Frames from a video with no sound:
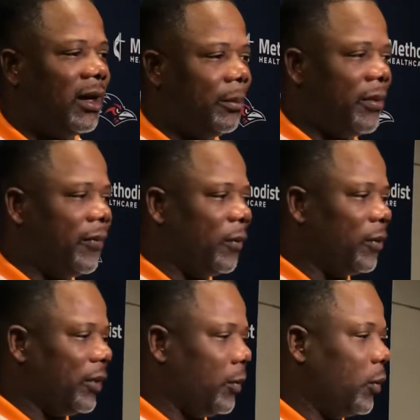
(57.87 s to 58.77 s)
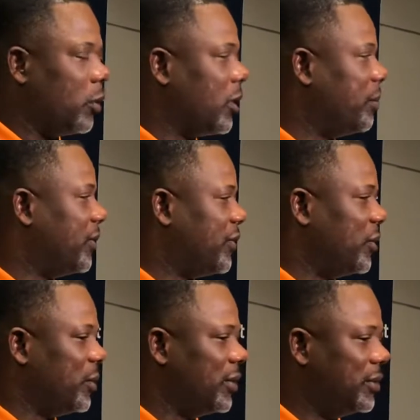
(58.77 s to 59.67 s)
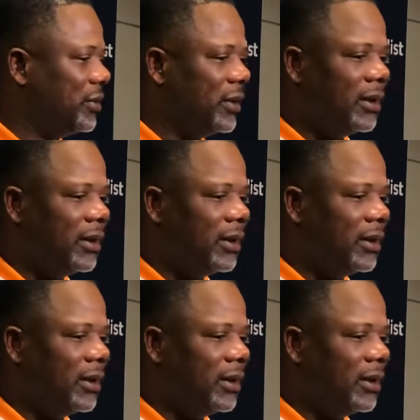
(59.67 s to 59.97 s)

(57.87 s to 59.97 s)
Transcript: before they woke up, if you will.